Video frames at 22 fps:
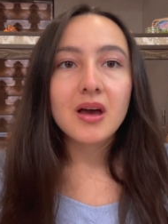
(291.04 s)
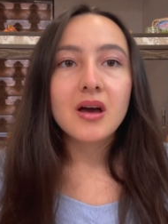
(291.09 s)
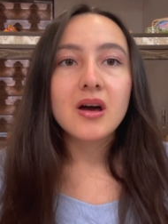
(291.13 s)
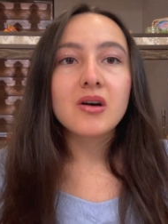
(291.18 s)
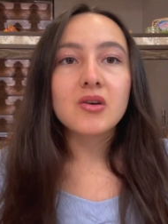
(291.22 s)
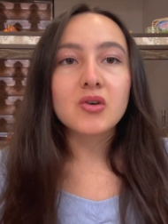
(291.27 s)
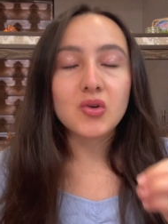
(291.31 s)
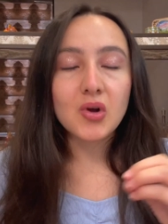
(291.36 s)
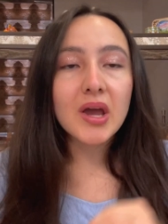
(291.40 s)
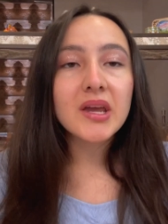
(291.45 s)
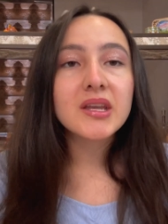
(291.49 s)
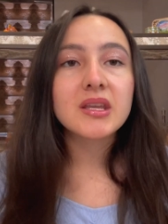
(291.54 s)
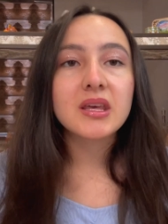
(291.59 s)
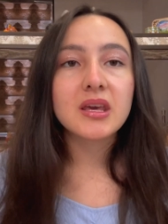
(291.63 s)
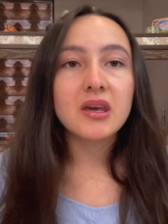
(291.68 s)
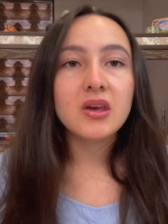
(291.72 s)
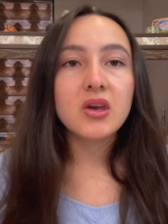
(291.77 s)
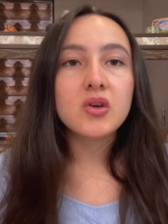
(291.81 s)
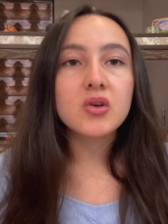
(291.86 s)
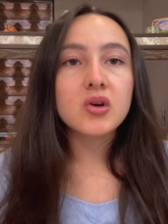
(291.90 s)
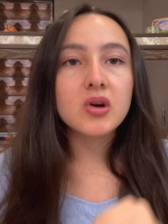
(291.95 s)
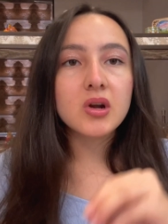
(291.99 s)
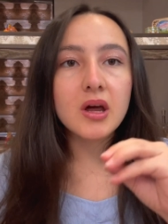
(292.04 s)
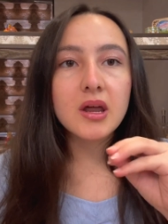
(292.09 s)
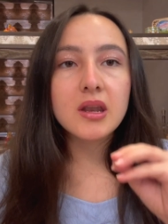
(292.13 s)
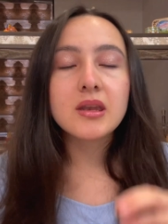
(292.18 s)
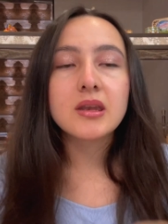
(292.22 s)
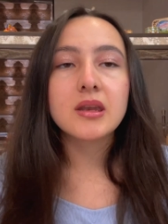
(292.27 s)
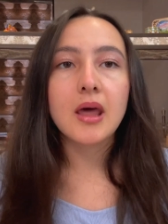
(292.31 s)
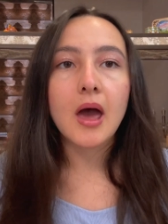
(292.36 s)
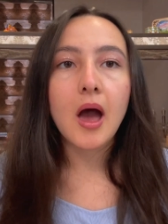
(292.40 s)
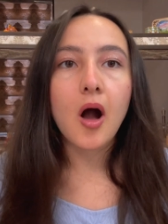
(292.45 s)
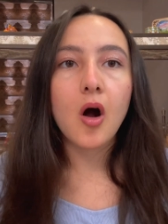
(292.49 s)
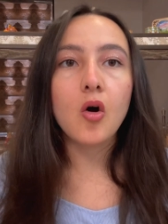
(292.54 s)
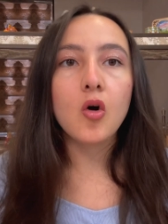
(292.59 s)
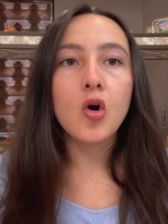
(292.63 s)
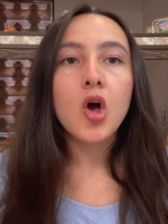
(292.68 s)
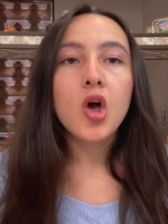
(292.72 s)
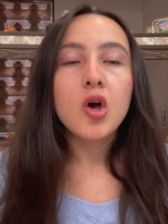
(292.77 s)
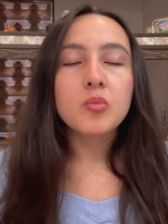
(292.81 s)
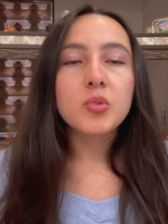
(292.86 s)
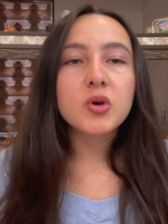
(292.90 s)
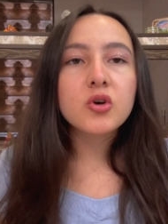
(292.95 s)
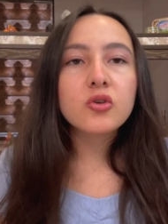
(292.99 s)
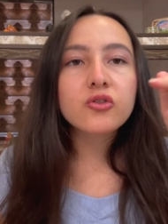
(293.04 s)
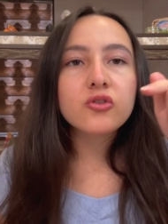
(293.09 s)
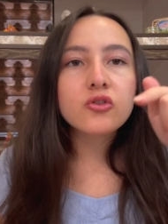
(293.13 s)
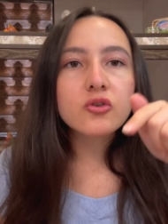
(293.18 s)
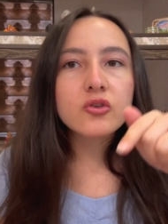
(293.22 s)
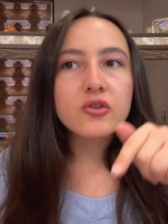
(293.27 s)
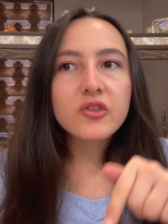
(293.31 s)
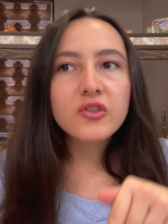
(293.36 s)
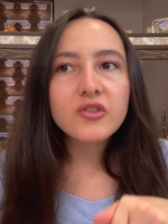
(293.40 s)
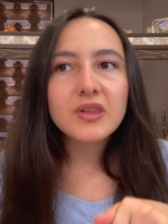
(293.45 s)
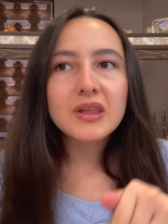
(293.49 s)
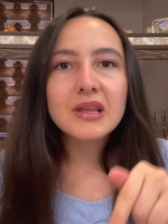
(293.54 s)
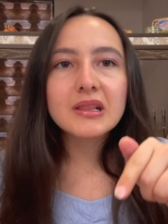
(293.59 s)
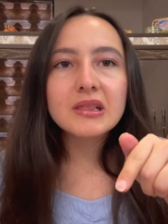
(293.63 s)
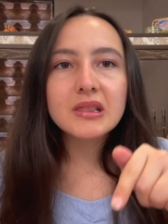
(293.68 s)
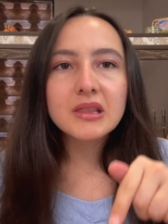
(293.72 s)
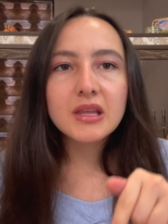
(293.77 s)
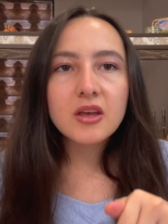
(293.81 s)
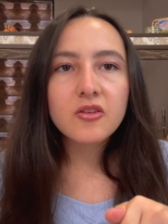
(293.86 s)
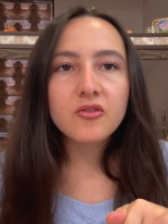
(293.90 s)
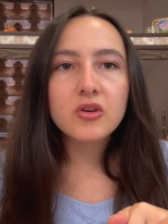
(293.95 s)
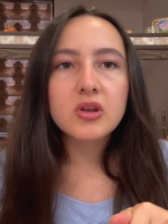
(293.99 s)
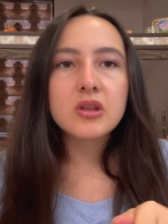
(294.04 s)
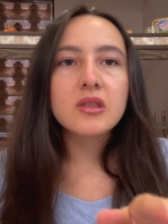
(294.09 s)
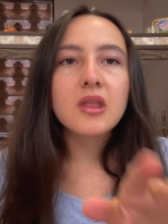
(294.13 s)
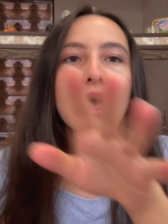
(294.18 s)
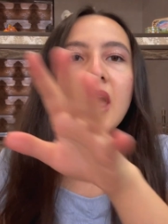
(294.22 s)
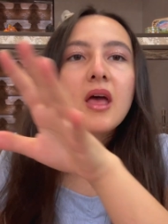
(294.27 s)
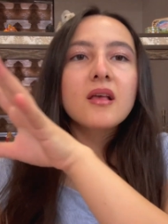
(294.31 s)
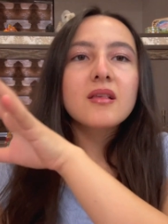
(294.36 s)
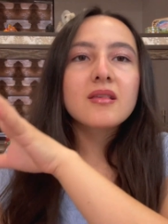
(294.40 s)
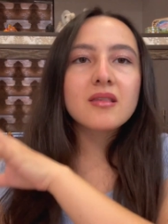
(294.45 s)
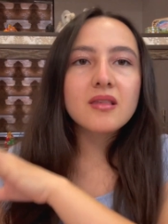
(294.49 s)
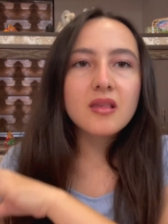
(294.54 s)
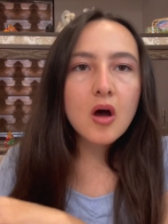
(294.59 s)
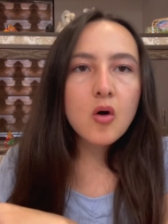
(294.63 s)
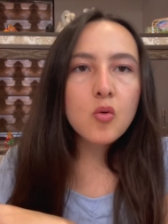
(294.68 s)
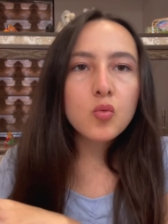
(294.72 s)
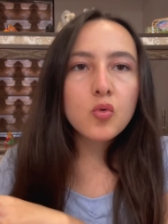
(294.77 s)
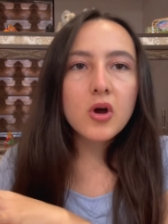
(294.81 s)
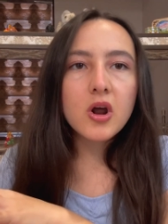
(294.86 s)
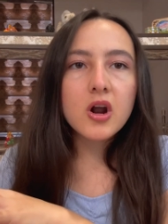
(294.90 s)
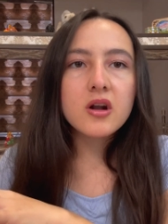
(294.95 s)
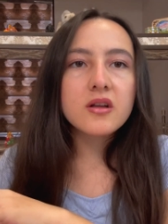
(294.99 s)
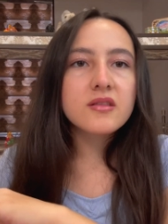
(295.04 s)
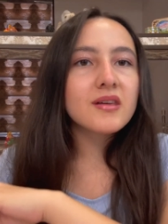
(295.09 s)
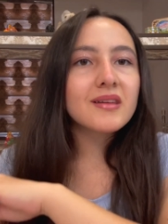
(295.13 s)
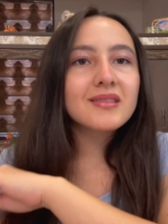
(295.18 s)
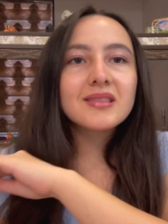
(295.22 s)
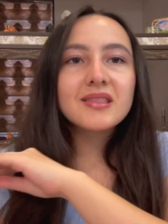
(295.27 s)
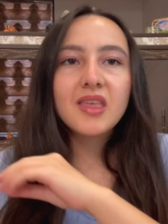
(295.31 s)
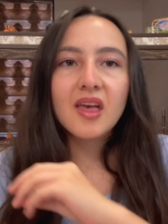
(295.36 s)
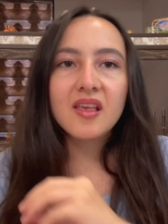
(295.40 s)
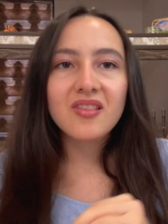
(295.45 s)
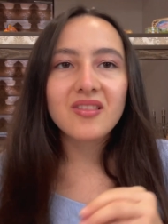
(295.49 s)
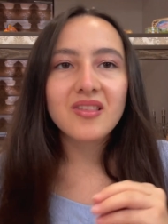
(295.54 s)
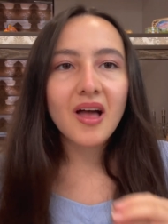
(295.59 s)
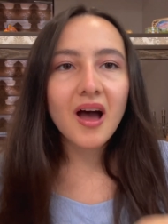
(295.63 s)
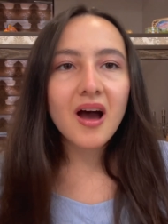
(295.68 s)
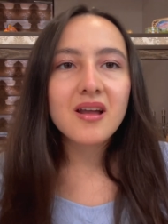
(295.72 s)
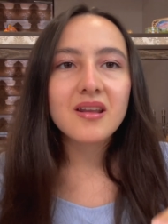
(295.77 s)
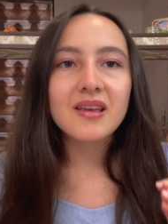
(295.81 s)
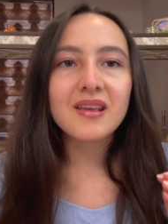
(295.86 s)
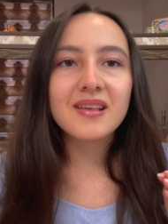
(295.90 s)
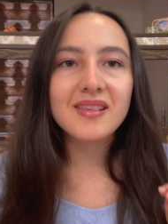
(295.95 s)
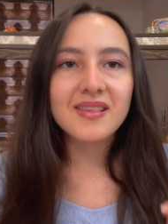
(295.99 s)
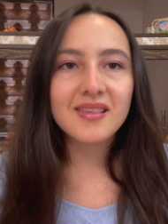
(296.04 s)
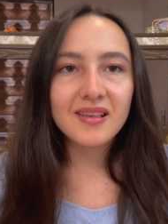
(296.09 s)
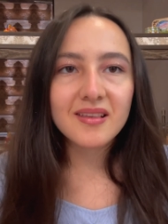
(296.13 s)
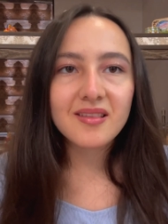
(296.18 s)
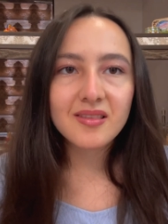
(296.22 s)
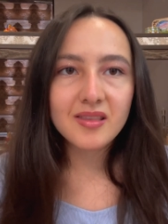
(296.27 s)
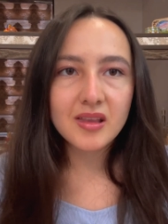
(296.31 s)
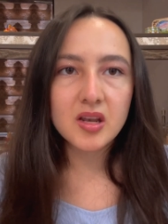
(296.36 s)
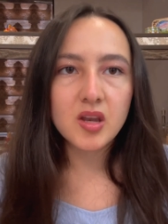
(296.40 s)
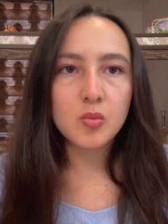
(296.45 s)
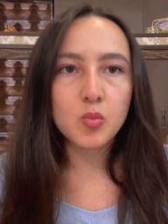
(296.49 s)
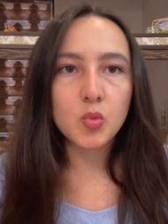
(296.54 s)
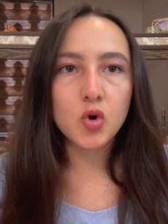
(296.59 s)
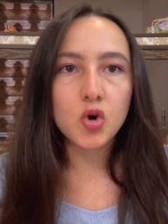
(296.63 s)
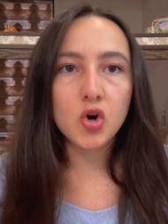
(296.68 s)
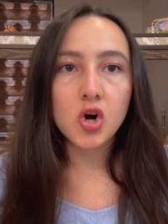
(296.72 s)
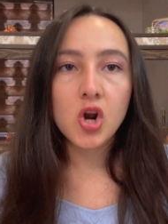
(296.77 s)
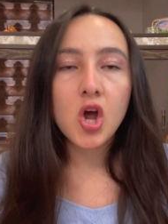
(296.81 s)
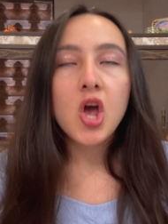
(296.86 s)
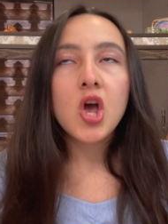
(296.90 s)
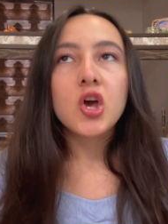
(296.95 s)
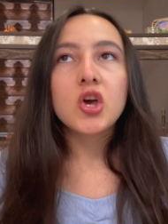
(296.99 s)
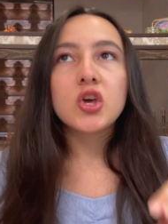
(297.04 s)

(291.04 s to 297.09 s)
right here and now, because you're still living somewhere that does not exist anymore.